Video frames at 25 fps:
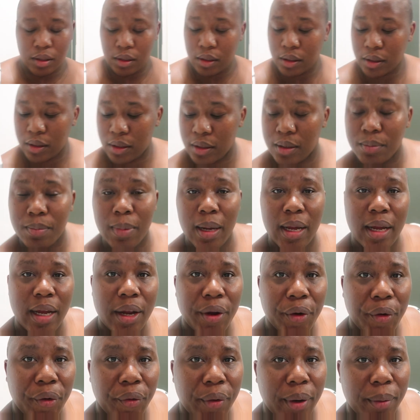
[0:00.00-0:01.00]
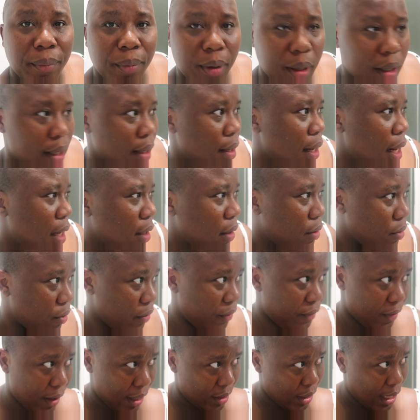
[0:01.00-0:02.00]
This is my hair cream.
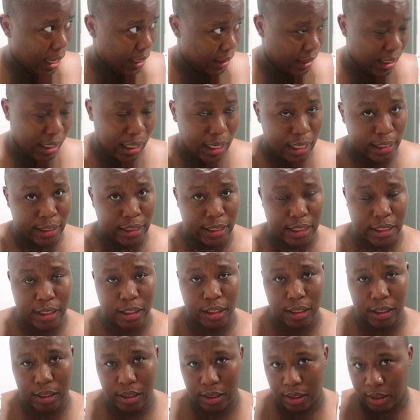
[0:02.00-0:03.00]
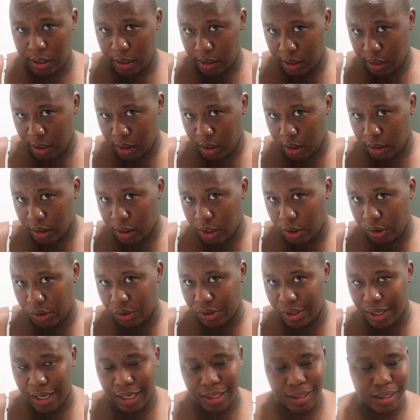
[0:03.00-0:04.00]
I think I did tell
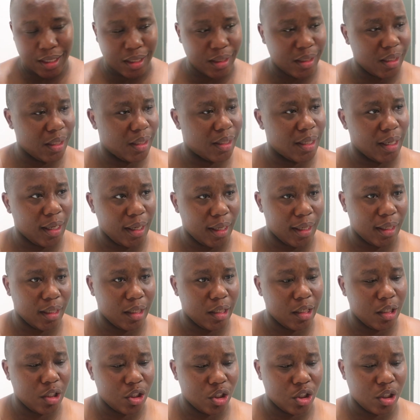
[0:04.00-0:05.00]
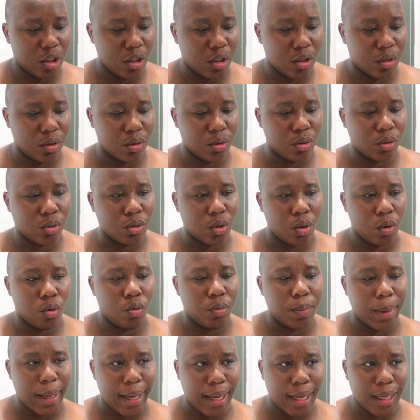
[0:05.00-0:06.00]
you guys that this hair itches so
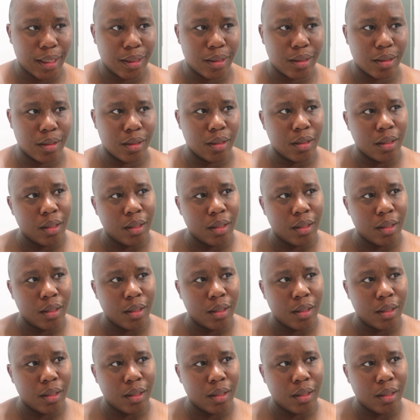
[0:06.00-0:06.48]
bad.